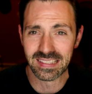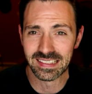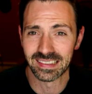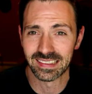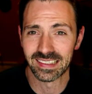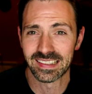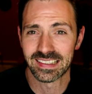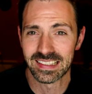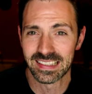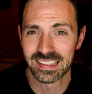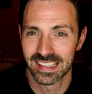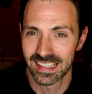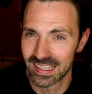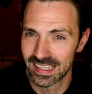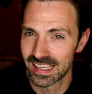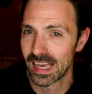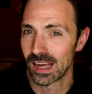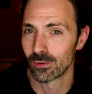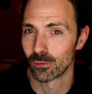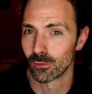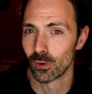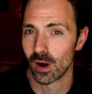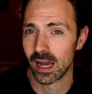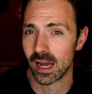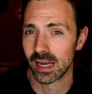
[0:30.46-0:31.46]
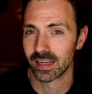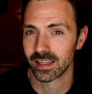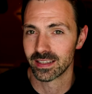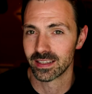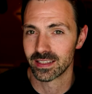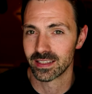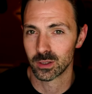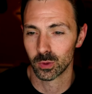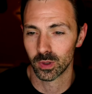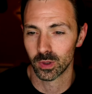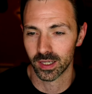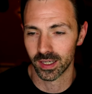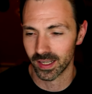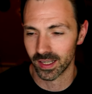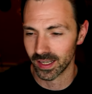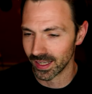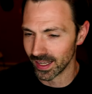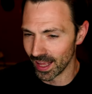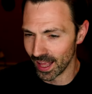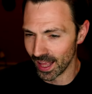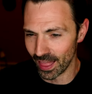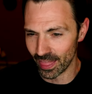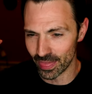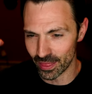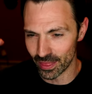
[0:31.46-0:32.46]
let's get right into it.
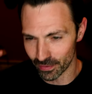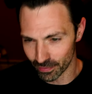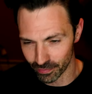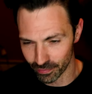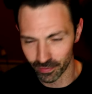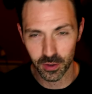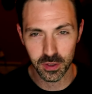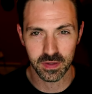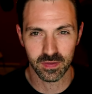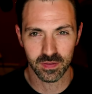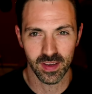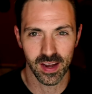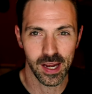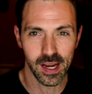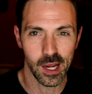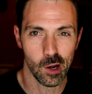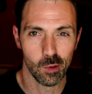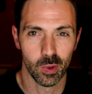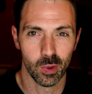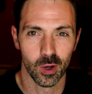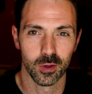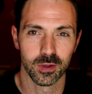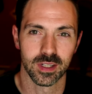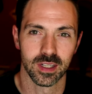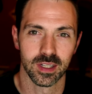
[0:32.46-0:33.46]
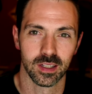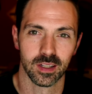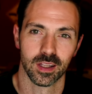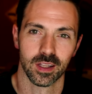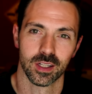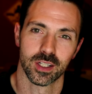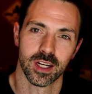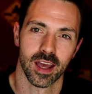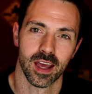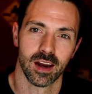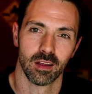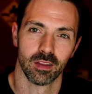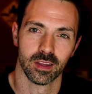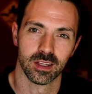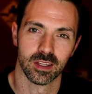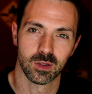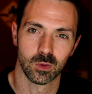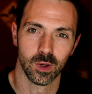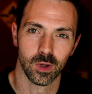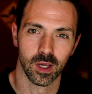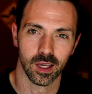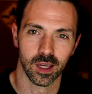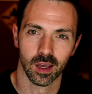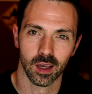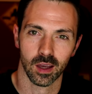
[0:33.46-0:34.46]
The first video posted to the channel this
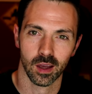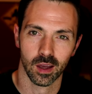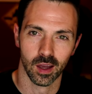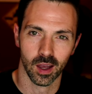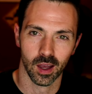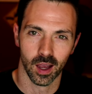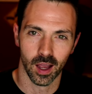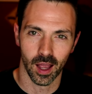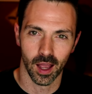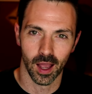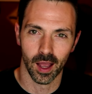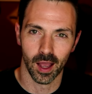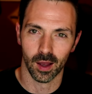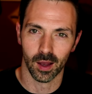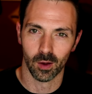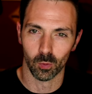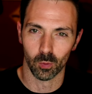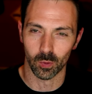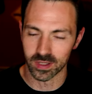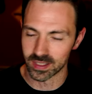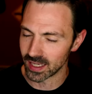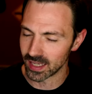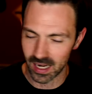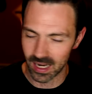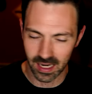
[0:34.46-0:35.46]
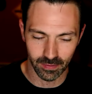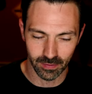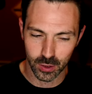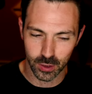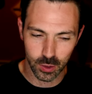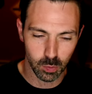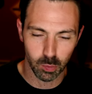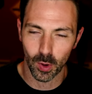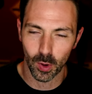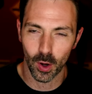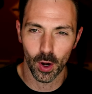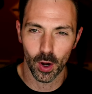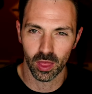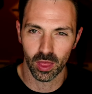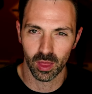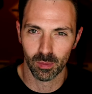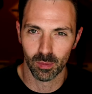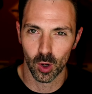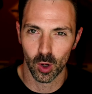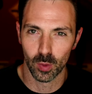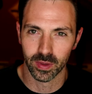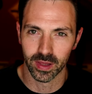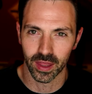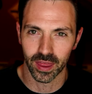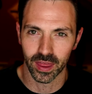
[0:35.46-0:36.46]
week was kind of a spur of the
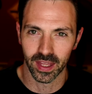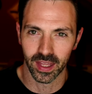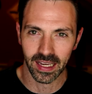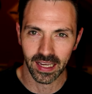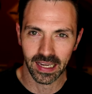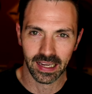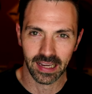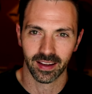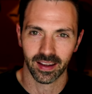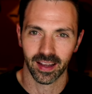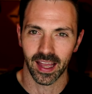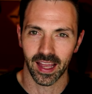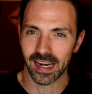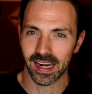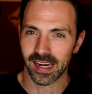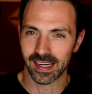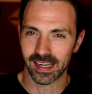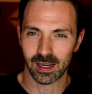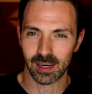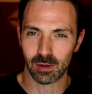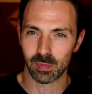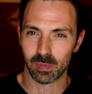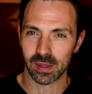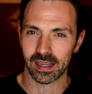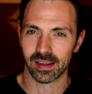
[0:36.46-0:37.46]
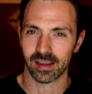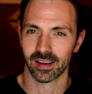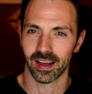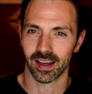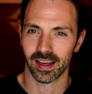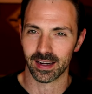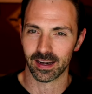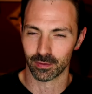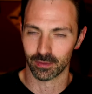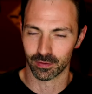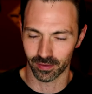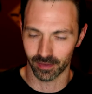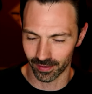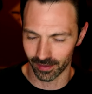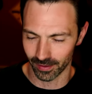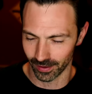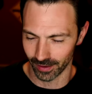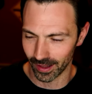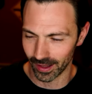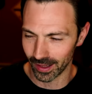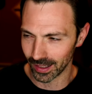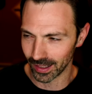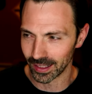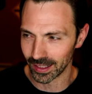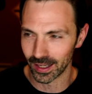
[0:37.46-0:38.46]
moment thing and ended up being kind of
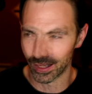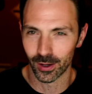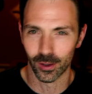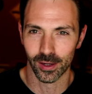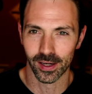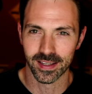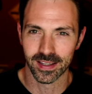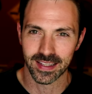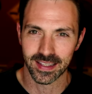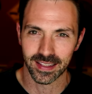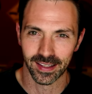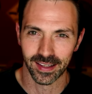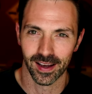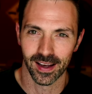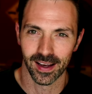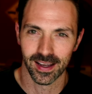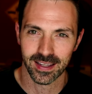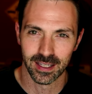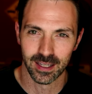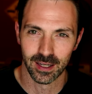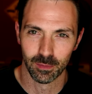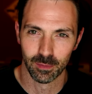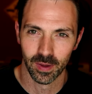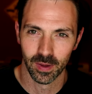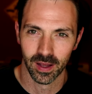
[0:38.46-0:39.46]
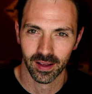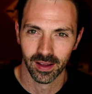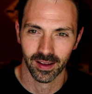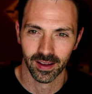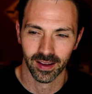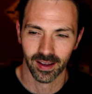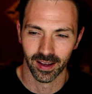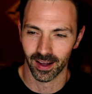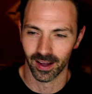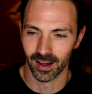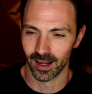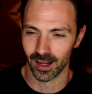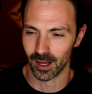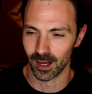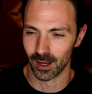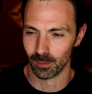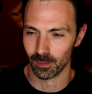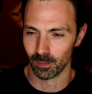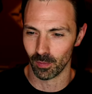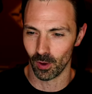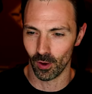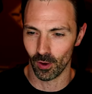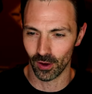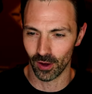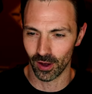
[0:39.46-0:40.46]
hilariously awesome um,
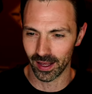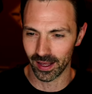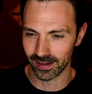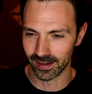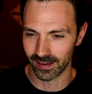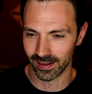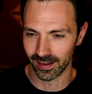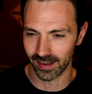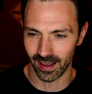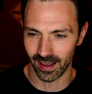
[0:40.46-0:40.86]
on